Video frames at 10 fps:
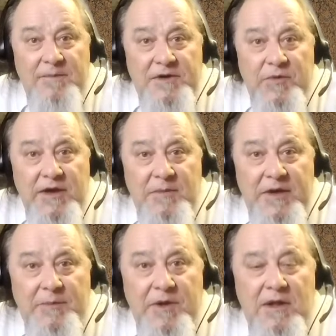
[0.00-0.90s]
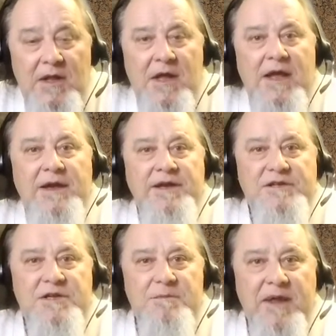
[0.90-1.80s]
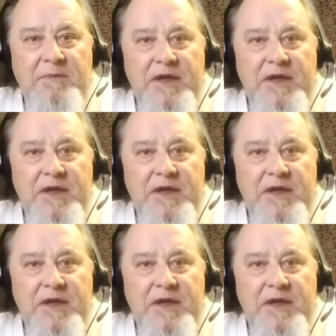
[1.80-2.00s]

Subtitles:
between people. It doesn't make